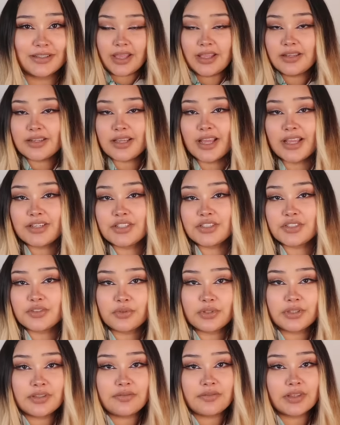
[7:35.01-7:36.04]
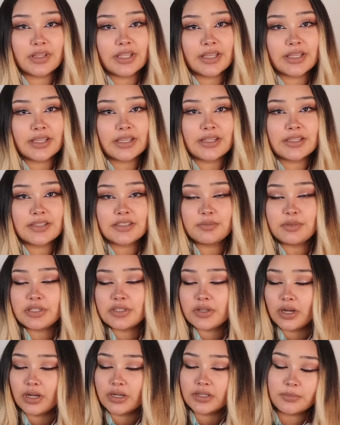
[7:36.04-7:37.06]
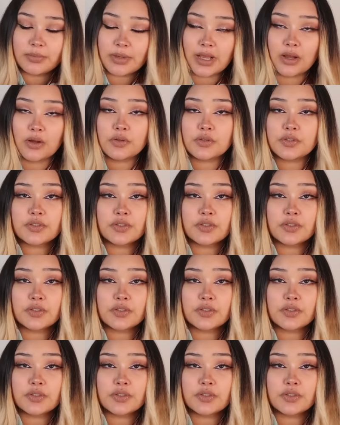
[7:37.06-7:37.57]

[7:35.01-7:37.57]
and I just really feel like it needs to be talked about.